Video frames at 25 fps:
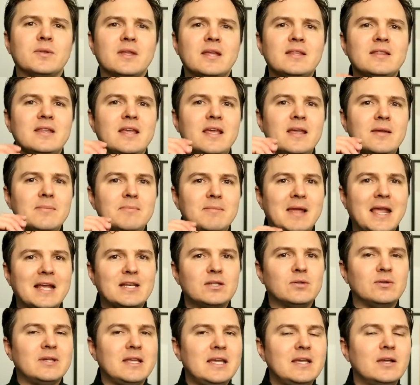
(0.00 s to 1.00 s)
within the
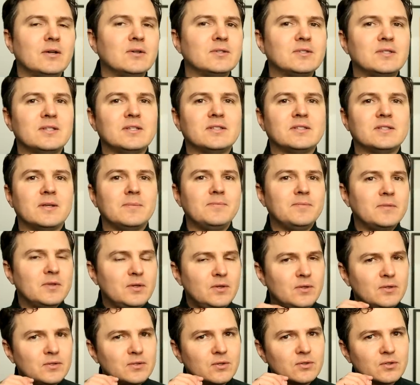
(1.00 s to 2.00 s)
Mantle ecosystem,
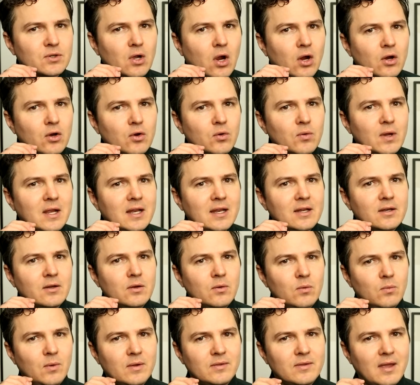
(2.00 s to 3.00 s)
users are
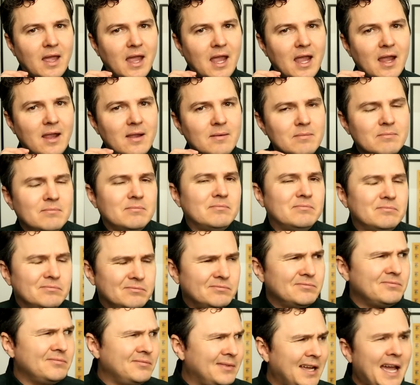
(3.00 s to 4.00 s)
greeted with a
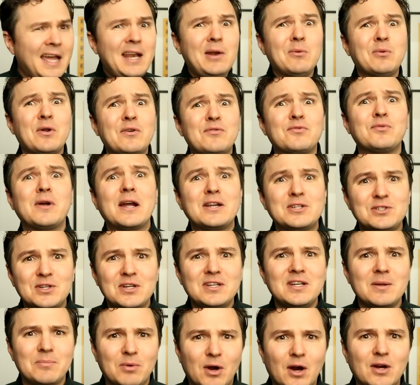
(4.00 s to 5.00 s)
kind of
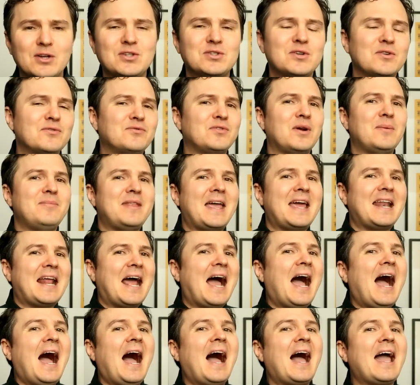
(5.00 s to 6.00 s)
refreshing departure from that
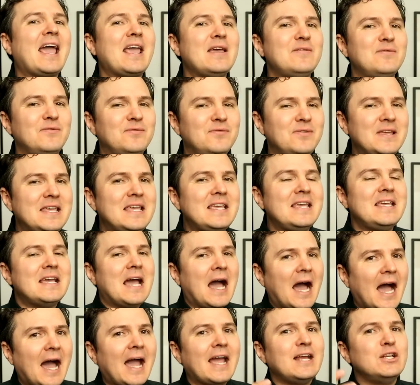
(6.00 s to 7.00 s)
high fee,
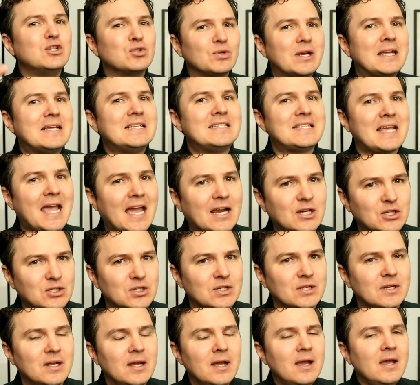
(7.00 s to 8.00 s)
high
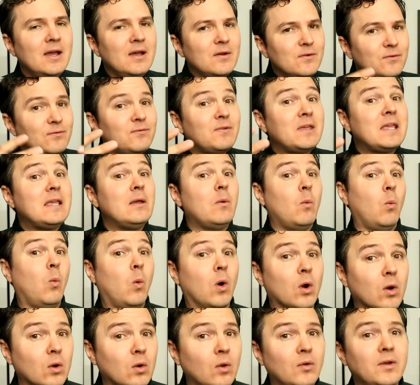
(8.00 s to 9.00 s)
transaction fee
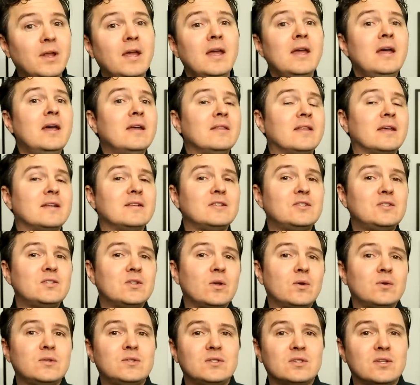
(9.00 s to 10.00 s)
world that is
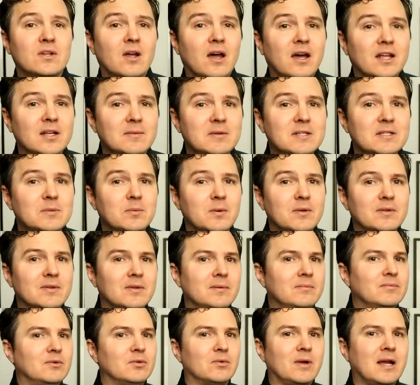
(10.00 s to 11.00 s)
so synonymous
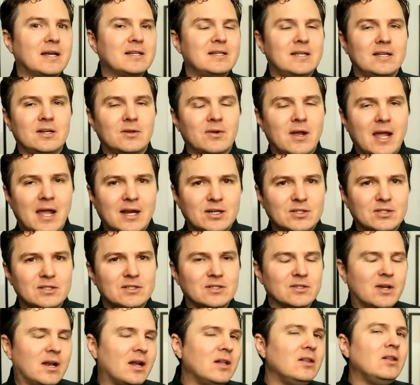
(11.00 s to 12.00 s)
with direct
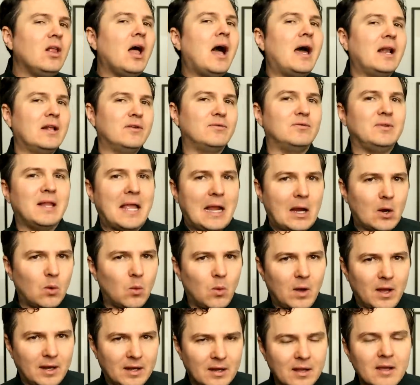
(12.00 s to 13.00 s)
interactions on a lot of layer
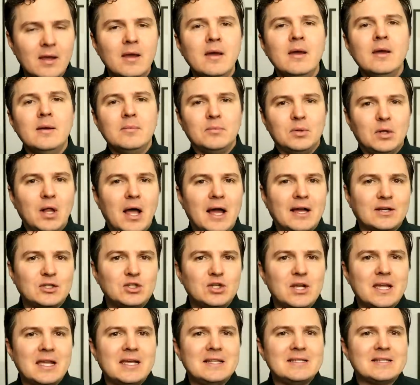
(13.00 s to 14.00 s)
one
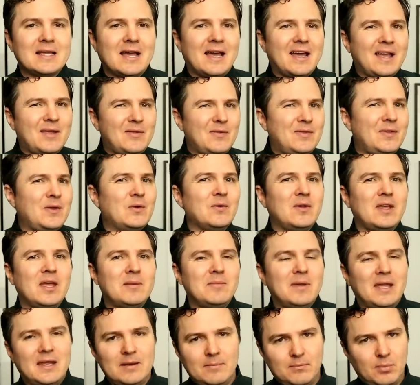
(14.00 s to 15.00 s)
blockchains, uh,
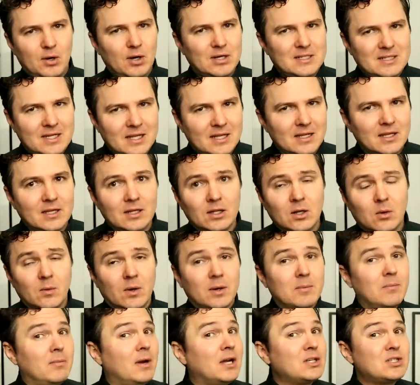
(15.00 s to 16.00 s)
Ethereum in particular,
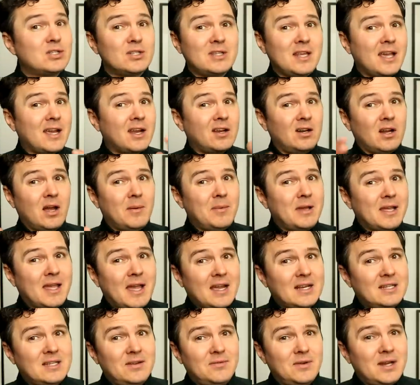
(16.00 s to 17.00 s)
where much of the economic
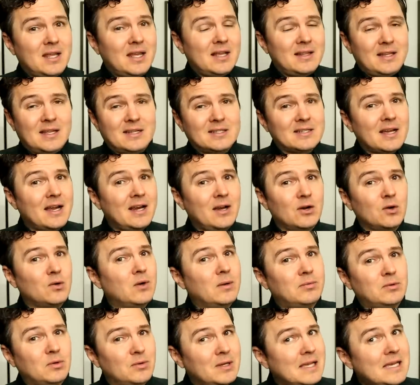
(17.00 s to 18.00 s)
activity in the entire
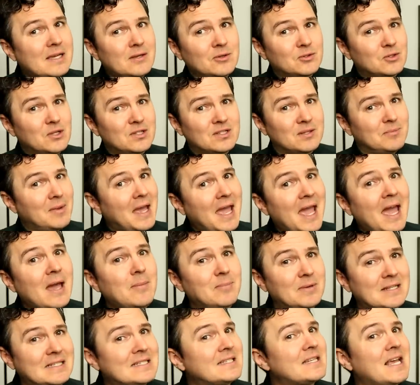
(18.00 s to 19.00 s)
crypto ecosystem
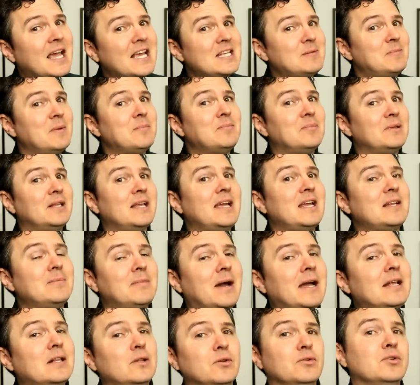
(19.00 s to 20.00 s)
happens, has been plagued
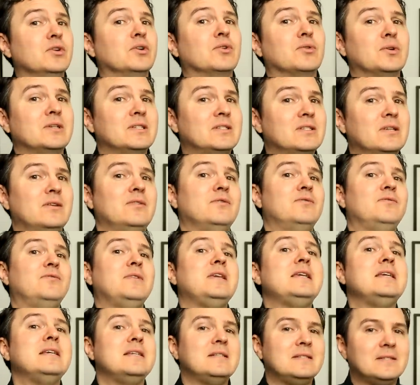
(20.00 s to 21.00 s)
by ludicrous
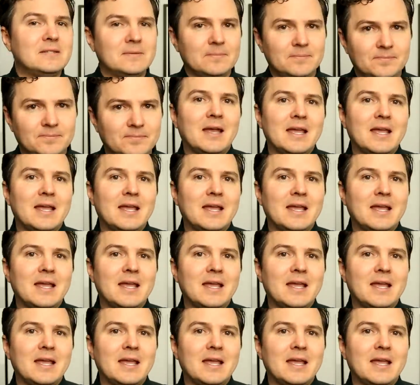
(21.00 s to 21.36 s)
fees.